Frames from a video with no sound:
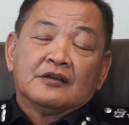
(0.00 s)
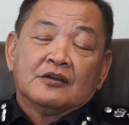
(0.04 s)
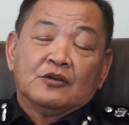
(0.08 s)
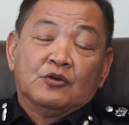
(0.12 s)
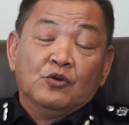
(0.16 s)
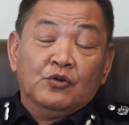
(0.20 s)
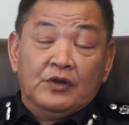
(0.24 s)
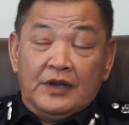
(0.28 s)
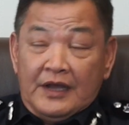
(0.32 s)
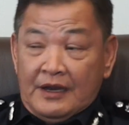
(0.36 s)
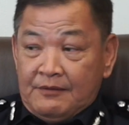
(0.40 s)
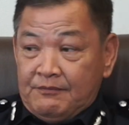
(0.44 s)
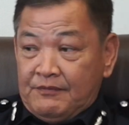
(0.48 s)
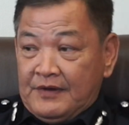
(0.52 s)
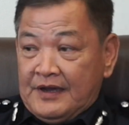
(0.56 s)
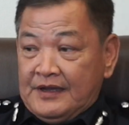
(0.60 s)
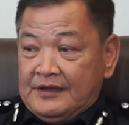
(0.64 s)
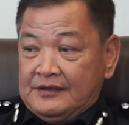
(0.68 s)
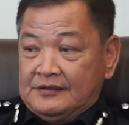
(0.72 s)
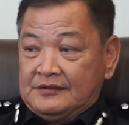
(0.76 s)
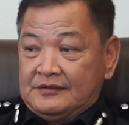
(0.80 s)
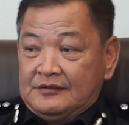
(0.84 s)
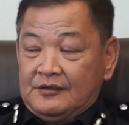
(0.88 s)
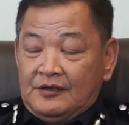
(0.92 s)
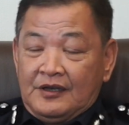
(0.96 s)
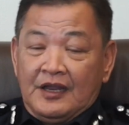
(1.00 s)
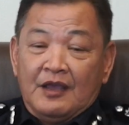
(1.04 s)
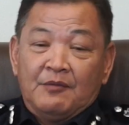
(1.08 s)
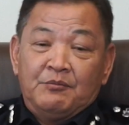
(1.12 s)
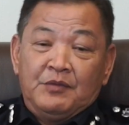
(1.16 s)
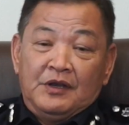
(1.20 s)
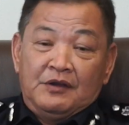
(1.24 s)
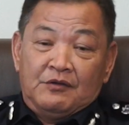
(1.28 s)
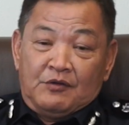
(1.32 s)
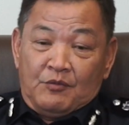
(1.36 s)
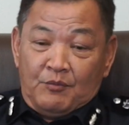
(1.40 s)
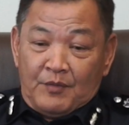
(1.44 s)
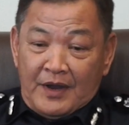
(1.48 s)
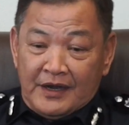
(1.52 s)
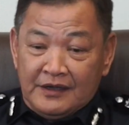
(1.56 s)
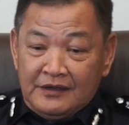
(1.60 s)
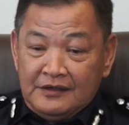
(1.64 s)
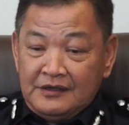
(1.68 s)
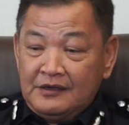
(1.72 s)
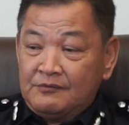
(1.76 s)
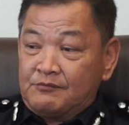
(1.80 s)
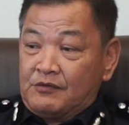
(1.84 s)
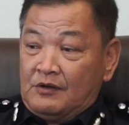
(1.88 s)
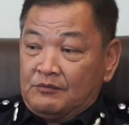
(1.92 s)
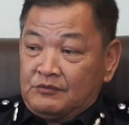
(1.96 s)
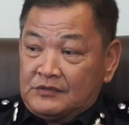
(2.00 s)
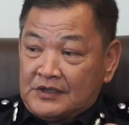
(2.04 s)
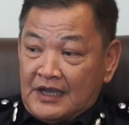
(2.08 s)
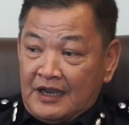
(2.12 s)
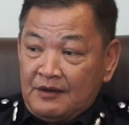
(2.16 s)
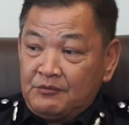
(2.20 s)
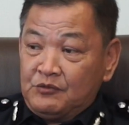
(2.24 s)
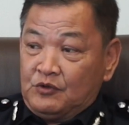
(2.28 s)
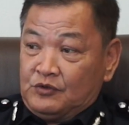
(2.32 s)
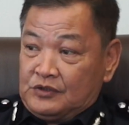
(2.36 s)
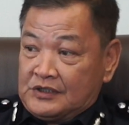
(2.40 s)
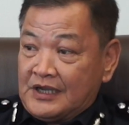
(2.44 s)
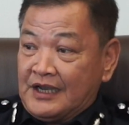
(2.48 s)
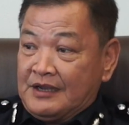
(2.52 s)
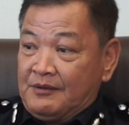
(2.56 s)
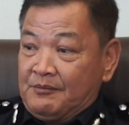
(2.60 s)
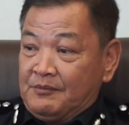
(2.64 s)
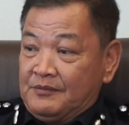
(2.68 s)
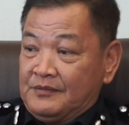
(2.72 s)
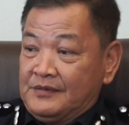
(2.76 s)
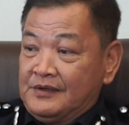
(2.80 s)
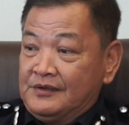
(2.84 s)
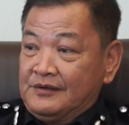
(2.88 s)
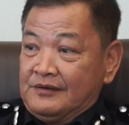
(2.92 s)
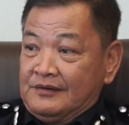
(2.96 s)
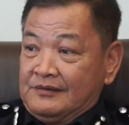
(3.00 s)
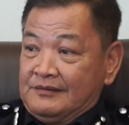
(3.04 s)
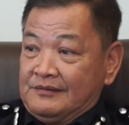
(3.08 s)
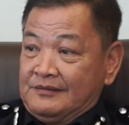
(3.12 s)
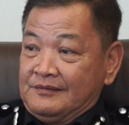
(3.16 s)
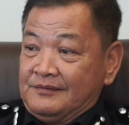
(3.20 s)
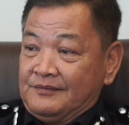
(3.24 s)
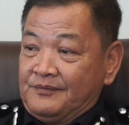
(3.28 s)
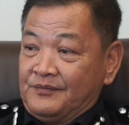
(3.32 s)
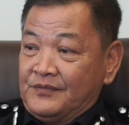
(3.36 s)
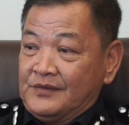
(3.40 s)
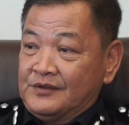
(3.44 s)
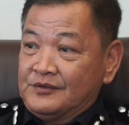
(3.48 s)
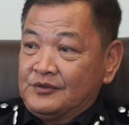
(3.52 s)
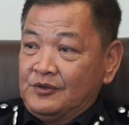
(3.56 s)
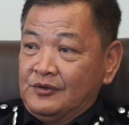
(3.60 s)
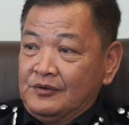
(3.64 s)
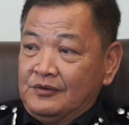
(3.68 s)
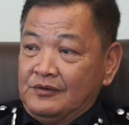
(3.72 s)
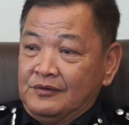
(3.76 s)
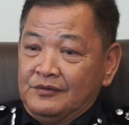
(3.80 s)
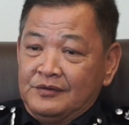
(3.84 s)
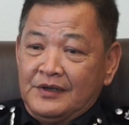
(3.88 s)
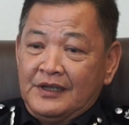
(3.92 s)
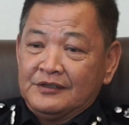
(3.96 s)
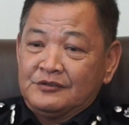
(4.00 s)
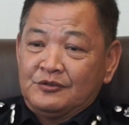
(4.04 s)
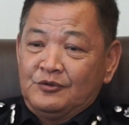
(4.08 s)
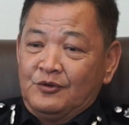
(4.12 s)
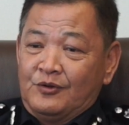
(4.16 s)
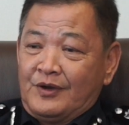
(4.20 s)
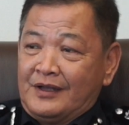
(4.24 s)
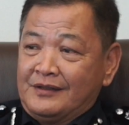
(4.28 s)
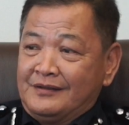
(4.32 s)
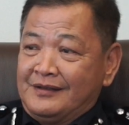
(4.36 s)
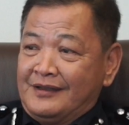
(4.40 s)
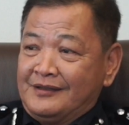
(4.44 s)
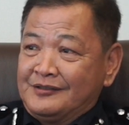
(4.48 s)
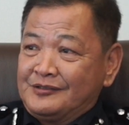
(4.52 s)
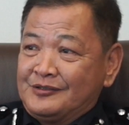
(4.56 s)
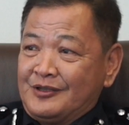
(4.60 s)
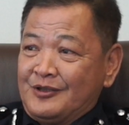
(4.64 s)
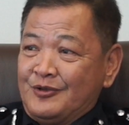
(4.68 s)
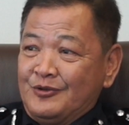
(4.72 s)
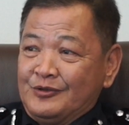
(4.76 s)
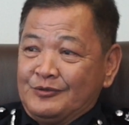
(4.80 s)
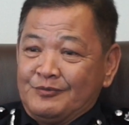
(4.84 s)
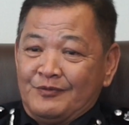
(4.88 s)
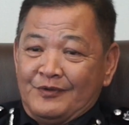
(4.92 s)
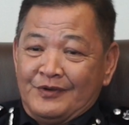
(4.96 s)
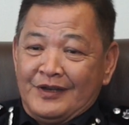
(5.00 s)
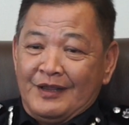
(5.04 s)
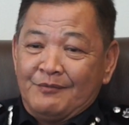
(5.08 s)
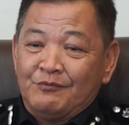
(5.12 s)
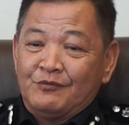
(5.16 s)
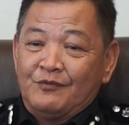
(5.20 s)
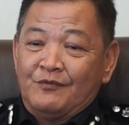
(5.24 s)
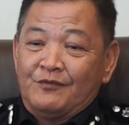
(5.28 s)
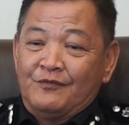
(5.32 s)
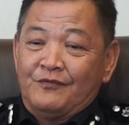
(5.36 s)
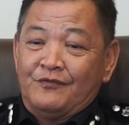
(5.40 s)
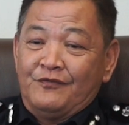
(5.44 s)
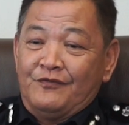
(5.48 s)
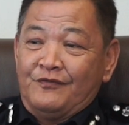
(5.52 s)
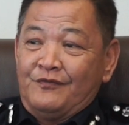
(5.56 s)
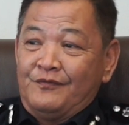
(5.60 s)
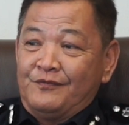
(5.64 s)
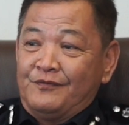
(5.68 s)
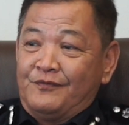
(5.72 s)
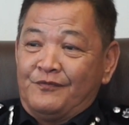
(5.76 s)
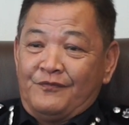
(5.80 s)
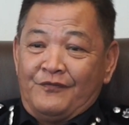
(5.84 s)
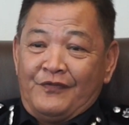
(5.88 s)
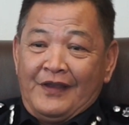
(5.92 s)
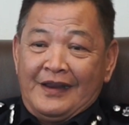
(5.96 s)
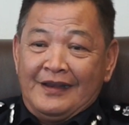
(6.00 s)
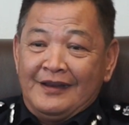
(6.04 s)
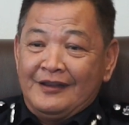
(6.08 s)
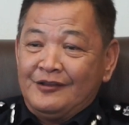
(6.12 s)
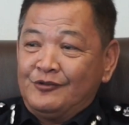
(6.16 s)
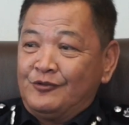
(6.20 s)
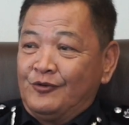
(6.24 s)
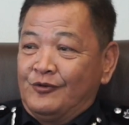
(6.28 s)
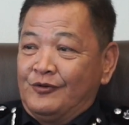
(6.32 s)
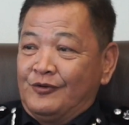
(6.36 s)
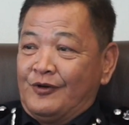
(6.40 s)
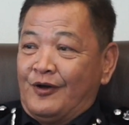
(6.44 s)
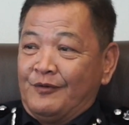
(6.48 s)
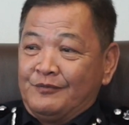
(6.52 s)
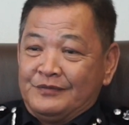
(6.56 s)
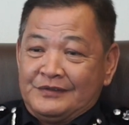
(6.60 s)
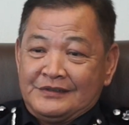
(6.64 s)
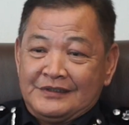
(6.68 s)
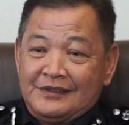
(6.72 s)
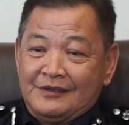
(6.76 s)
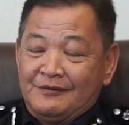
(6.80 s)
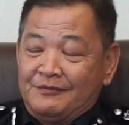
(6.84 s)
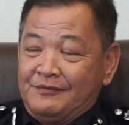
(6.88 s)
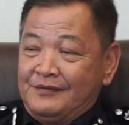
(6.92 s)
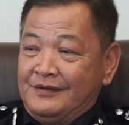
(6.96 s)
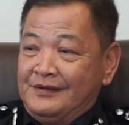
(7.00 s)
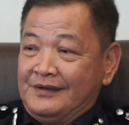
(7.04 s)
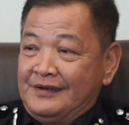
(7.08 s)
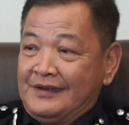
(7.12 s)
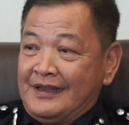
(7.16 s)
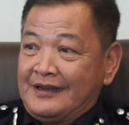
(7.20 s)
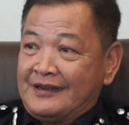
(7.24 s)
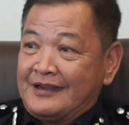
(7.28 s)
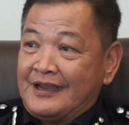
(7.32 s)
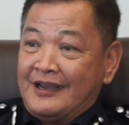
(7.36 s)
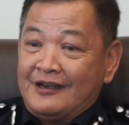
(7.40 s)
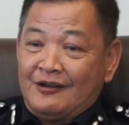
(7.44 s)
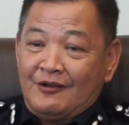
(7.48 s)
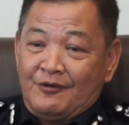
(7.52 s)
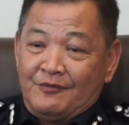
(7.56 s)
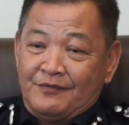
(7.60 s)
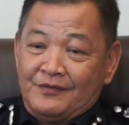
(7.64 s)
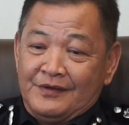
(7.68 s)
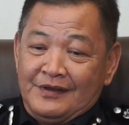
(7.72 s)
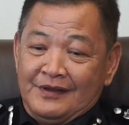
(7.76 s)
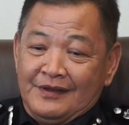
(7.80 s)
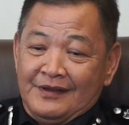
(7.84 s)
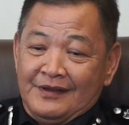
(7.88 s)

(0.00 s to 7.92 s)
good advice. They have been reminded from time to time. So there's no other excuse for them failing to observe that kind of